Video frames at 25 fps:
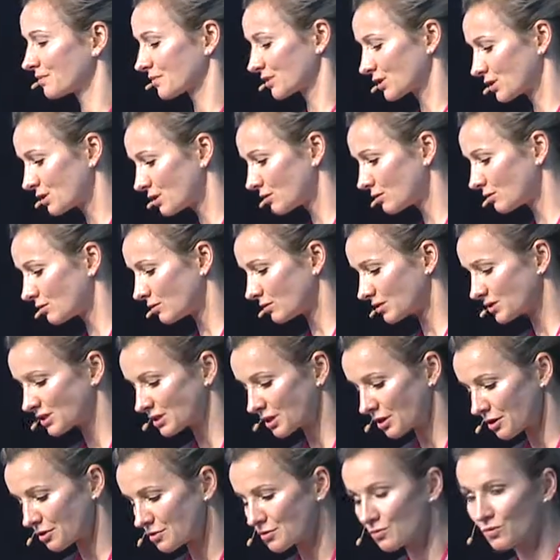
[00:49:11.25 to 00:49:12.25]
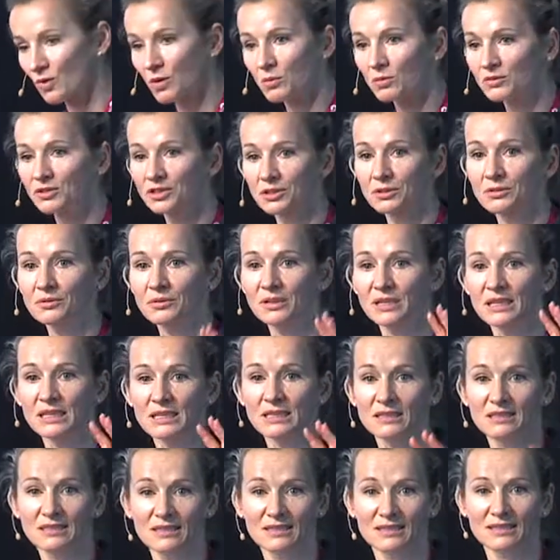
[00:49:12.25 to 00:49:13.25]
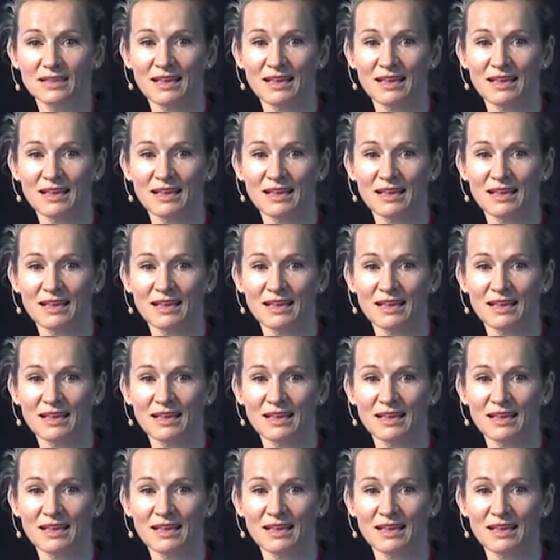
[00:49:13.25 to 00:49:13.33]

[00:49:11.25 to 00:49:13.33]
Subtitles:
Cool. So what we'll do is